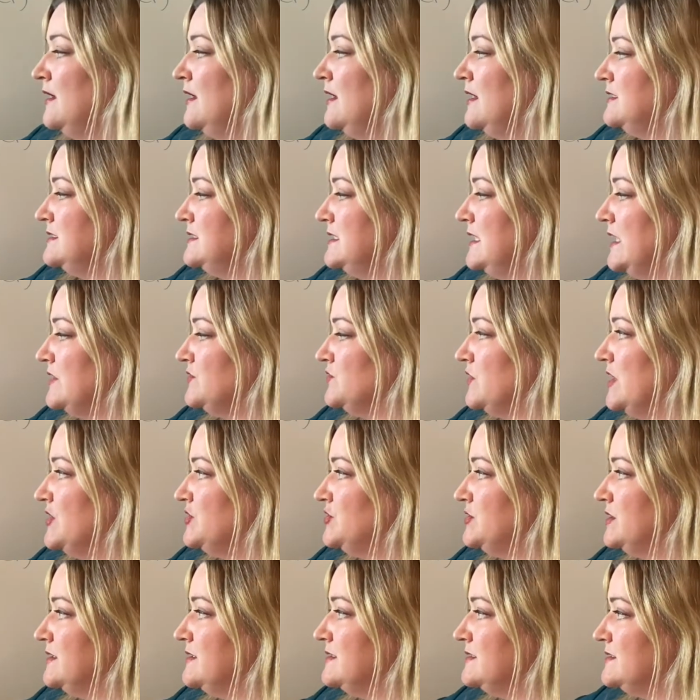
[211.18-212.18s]

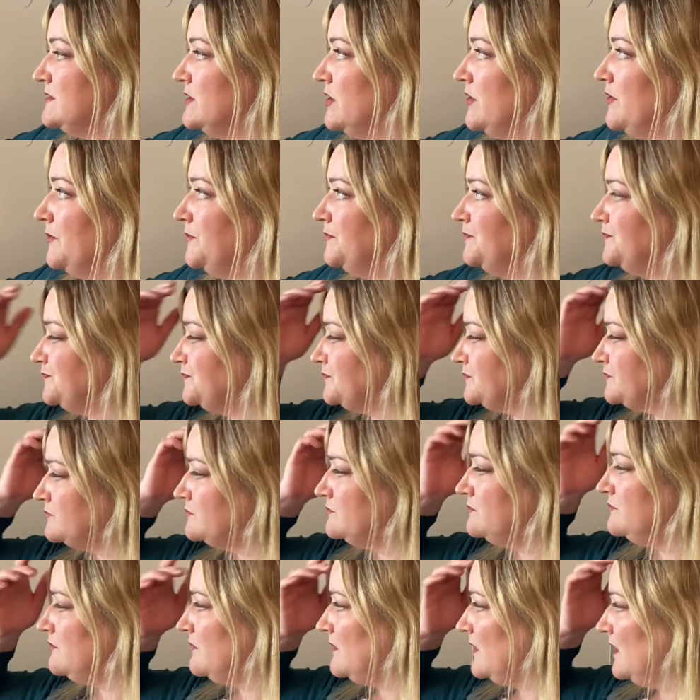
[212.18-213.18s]
dehydration, so
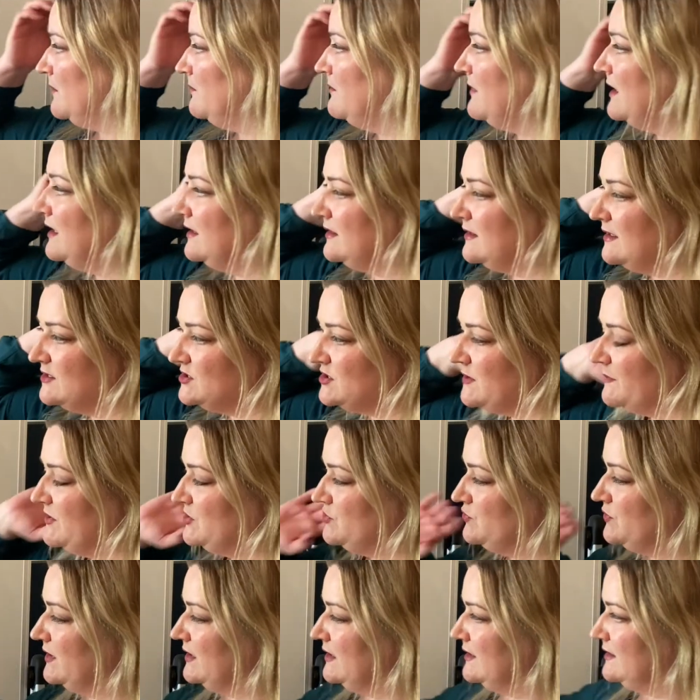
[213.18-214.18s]
many things can be
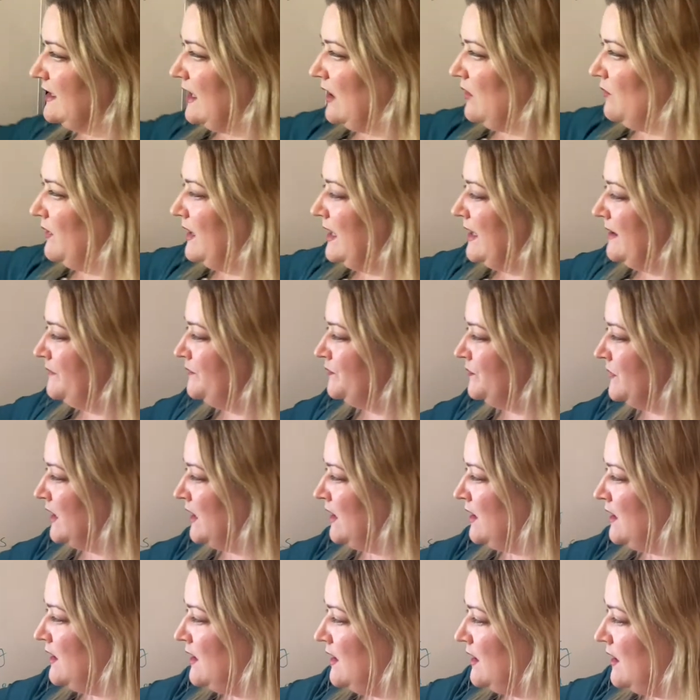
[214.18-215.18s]
treated that way.
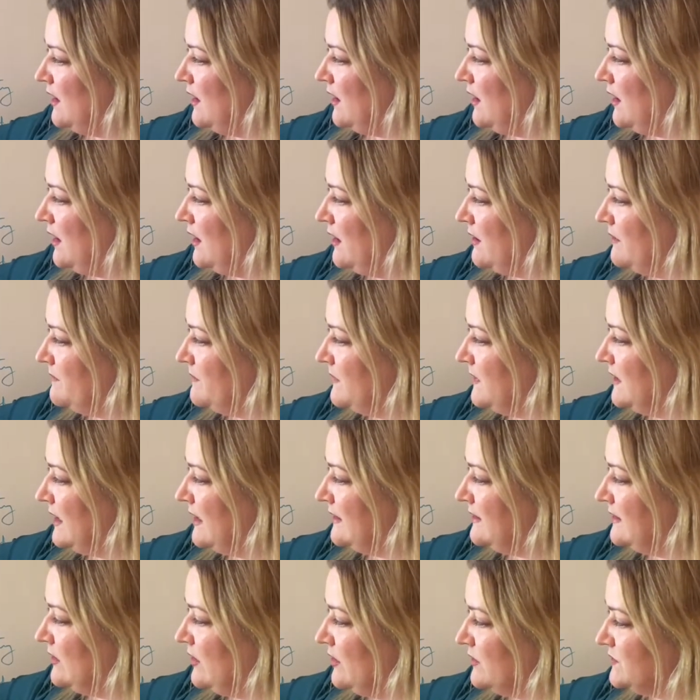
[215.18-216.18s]
And
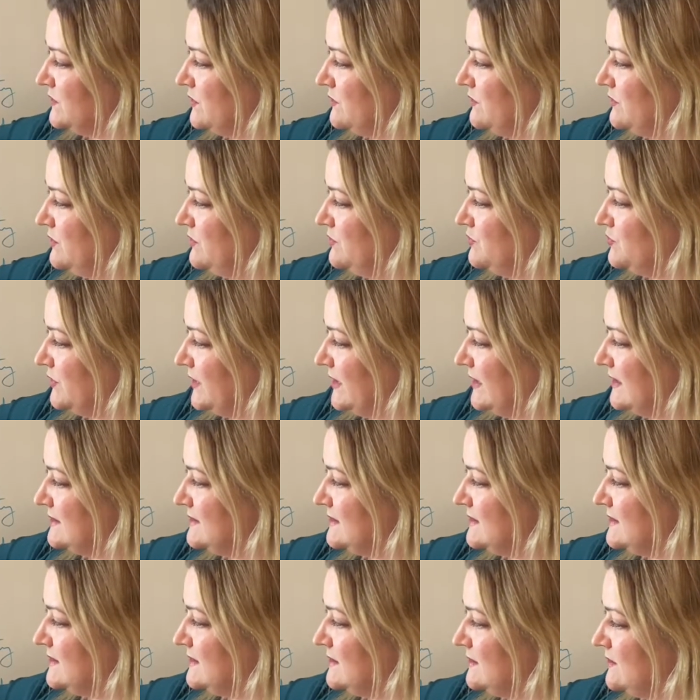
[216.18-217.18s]
then also
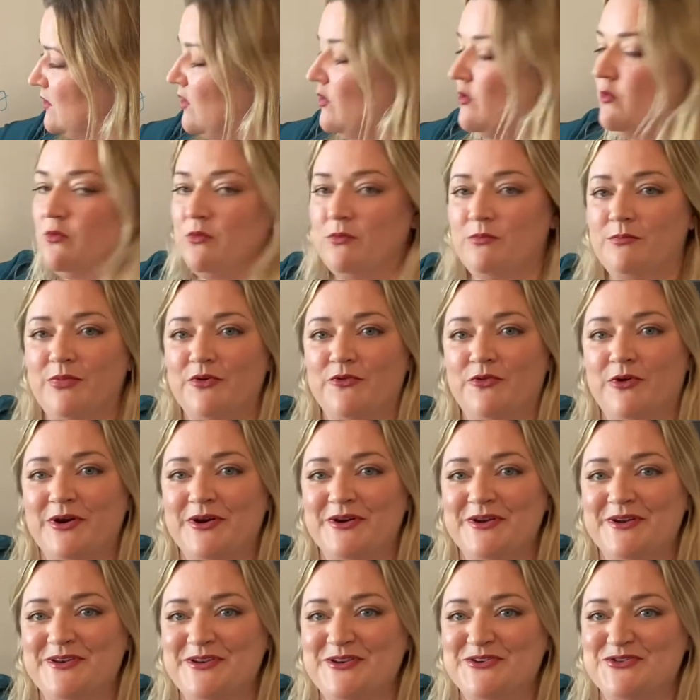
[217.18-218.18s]
nutrients. Oh, before I go
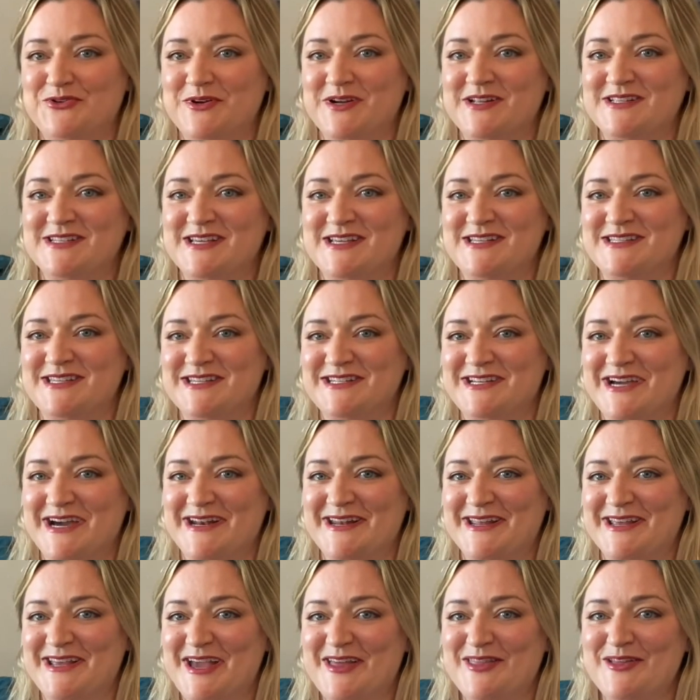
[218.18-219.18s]
to nutrients, because they tie
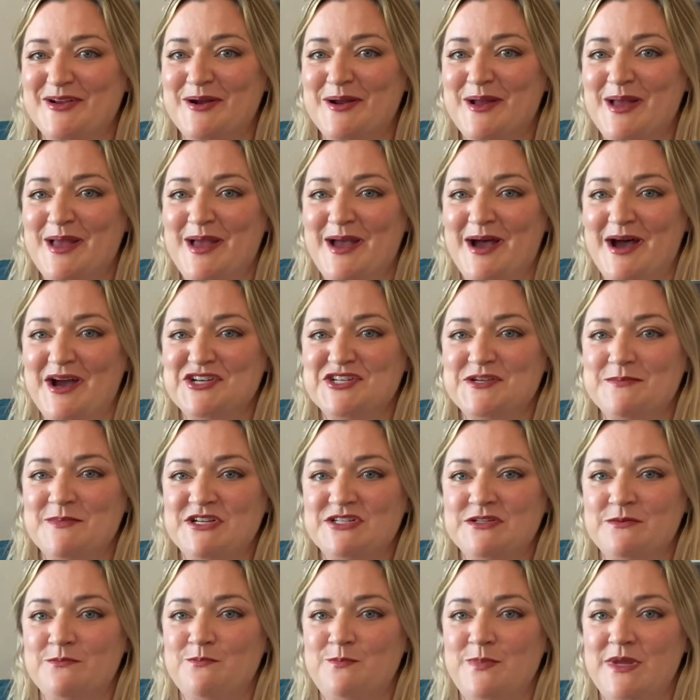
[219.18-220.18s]
together, I should
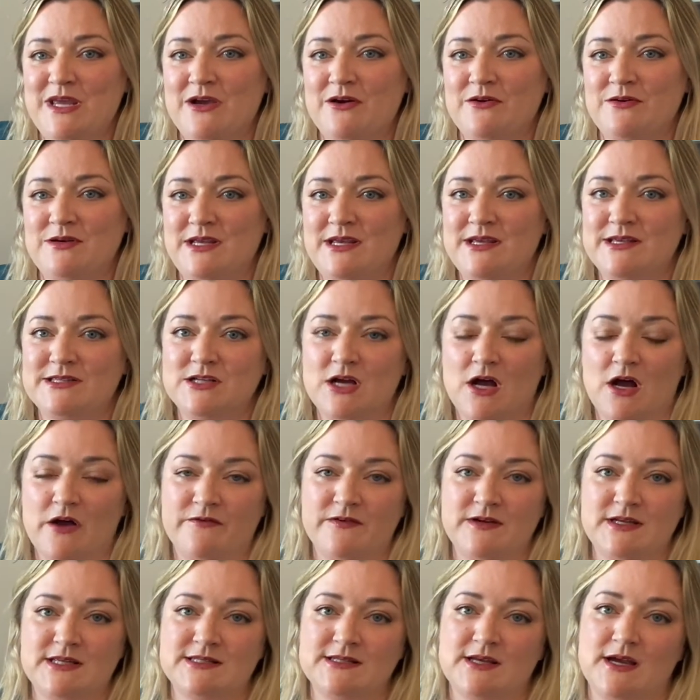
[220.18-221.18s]
mention BOD is
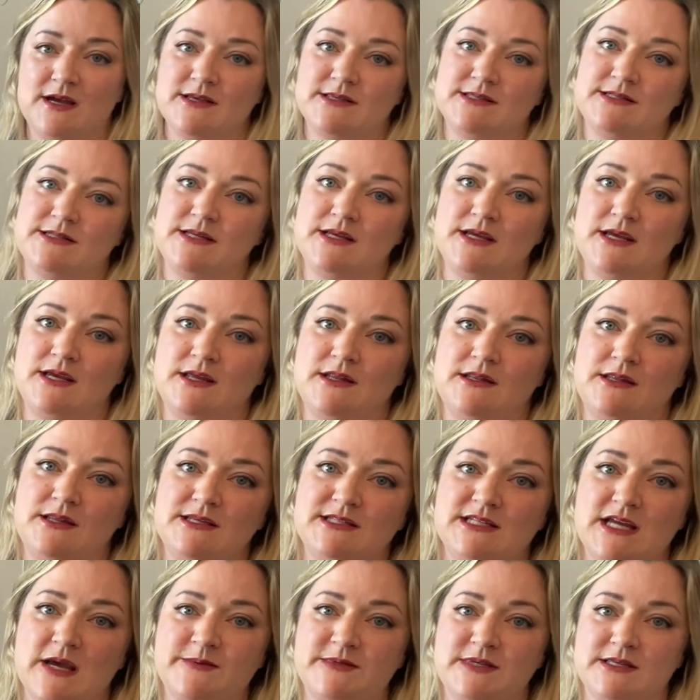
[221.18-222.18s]
often discussed in these
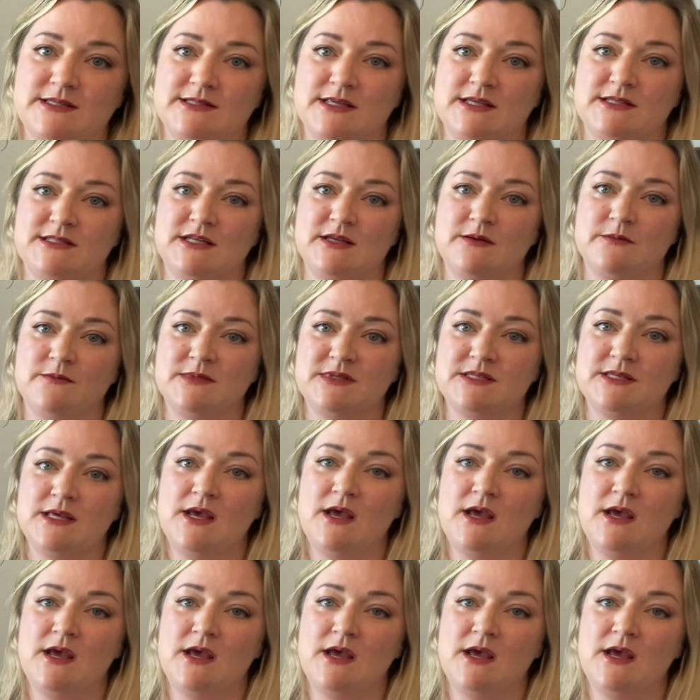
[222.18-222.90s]
types of systems